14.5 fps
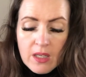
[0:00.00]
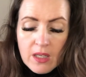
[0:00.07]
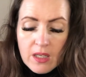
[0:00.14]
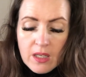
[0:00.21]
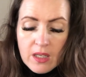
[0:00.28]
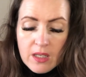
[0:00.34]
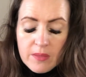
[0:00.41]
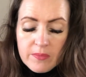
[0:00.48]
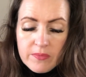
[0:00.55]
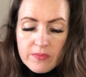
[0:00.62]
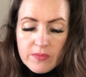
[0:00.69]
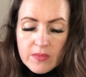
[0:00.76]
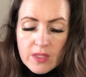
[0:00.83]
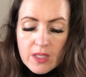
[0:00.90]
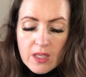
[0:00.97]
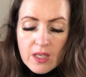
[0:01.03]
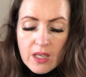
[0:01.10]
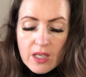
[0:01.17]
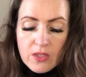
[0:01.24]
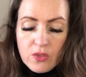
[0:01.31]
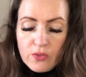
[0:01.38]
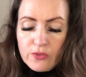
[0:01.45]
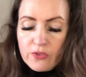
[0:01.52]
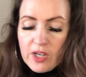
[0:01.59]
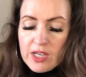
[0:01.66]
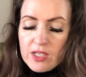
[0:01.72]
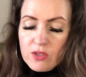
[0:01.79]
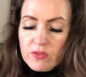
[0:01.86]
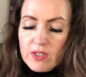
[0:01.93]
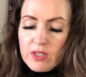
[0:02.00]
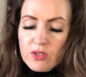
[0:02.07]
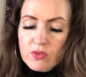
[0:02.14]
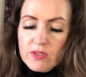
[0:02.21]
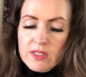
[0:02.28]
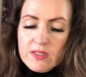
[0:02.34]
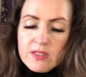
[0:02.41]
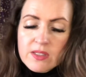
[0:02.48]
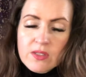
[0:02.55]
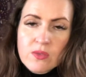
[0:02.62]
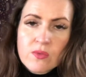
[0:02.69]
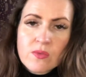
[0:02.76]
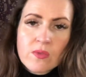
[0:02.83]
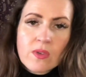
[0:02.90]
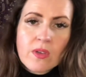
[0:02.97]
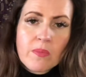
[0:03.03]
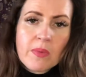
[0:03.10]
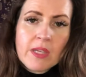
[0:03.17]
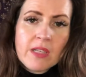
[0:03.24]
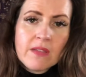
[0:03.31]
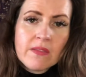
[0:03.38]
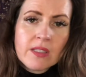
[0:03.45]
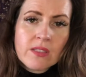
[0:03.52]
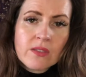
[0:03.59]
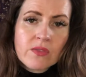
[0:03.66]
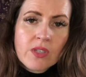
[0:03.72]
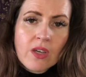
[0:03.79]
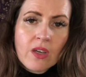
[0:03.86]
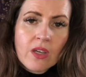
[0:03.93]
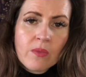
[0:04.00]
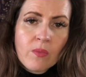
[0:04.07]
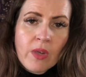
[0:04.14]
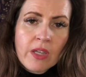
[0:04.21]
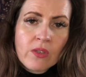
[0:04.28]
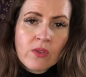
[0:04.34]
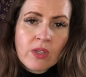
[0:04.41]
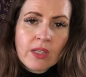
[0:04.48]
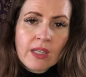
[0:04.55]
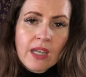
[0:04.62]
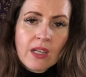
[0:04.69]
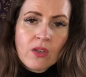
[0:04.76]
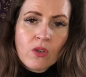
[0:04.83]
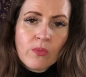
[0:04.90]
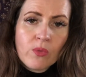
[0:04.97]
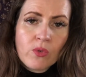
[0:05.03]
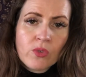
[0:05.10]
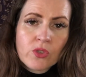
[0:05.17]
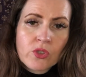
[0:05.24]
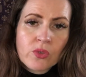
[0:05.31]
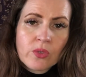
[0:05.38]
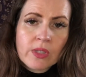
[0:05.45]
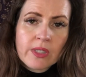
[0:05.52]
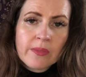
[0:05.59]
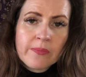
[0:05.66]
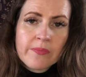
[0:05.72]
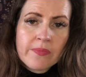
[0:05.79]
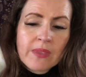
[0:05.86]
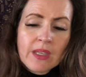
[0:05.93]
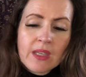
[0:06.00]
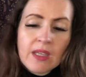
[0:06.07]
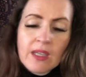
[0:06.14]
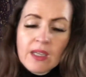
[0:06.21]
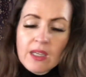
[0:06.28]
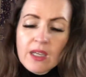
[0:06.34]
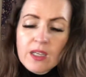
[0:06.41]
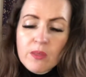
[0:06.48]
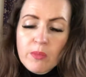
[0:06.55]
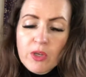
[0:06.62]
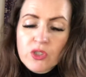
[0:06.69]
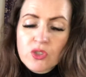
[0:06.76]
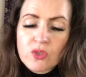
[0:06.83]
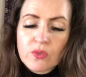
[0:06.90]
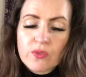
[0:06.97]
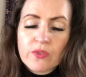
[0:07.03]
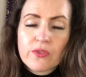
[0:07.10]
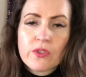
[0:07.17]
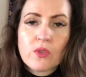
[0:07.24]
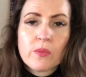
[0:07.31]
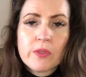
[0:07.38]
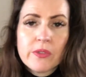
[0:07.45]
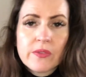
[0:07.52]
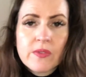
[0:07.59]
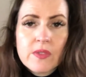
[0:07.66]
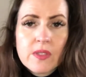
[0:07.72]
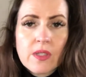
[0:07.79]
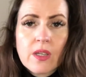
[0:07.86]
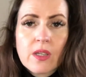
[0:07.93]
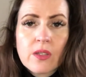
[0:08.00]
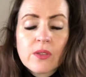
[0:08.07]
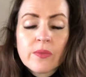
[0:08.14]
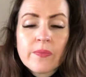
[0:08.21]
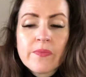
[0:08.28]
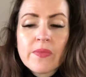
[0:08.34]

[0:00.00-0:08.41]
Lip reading: And you're free. You're into a period of time where you're going to get a lot more joy and emotional fulfillment. So